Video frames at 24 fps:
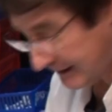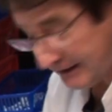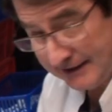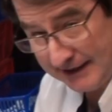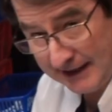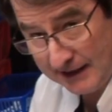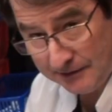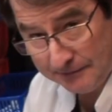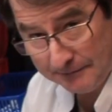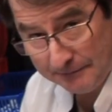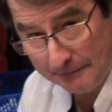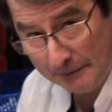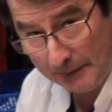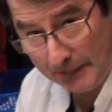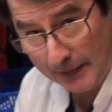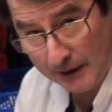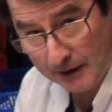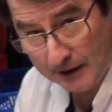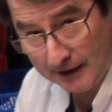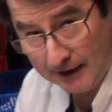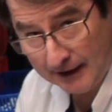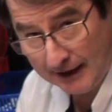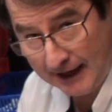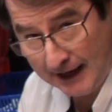Now,
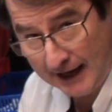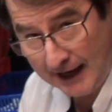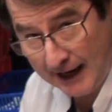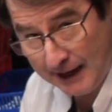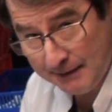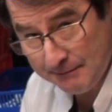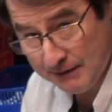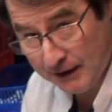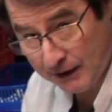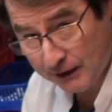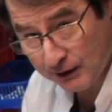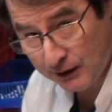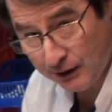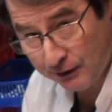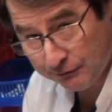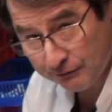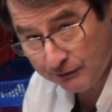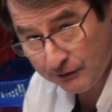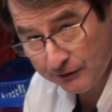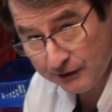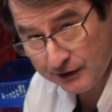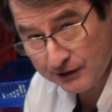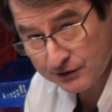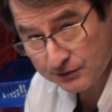I'm not going to
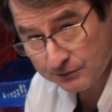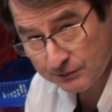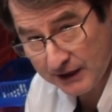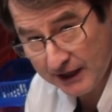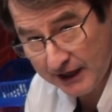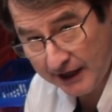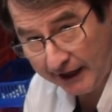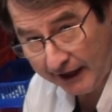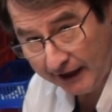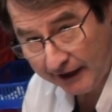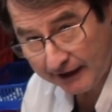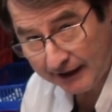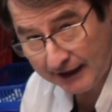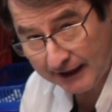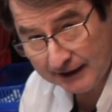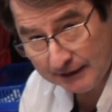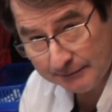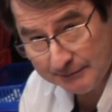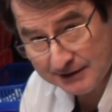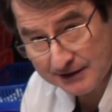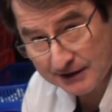throw these away. And let me